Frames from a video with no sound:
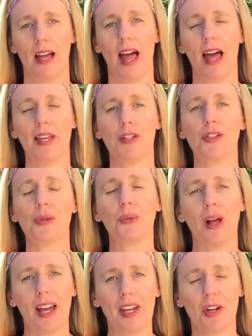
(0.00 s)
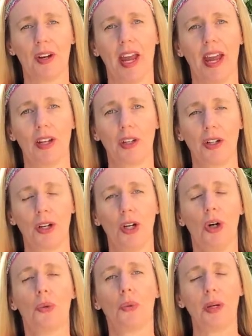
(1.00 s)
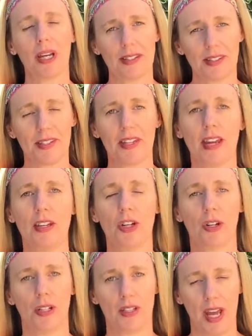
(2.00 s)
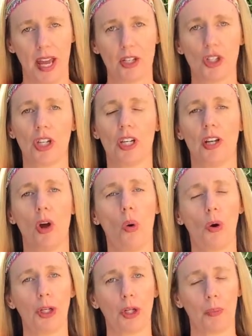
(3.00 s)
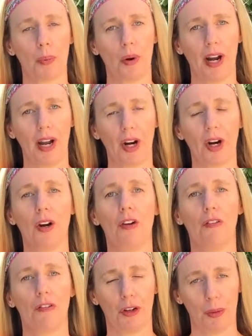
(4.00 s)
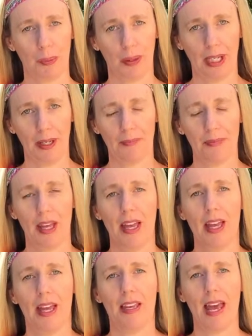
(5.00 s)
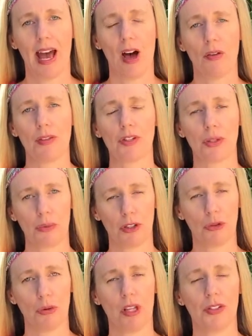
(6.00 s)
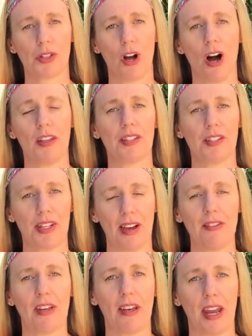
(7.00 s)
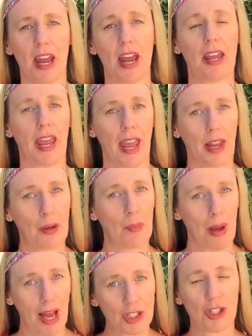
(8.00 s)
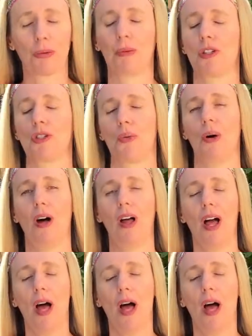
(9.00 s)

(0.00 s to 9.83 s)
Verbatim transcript: And as you light your candle, restate your intention or your prayer verbally. Now, this ritual is called a seven-day candle magic ritual,